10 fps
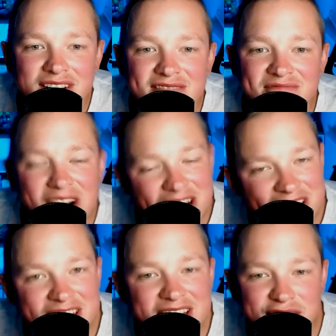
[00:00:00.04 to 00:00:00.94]
Marketing
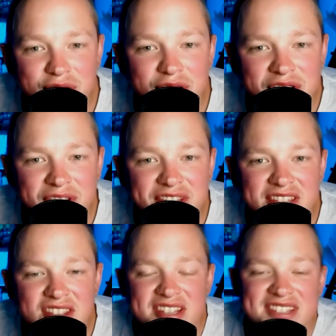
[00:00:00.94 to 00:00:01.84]
is crucial to the
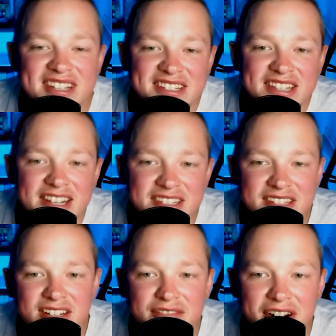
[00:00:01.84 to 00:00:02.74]
success of your
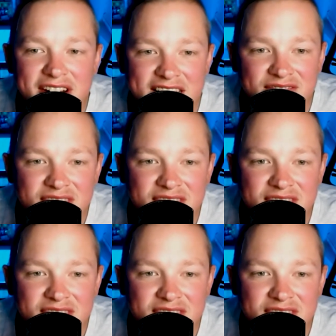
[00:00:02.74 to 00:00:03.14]
game.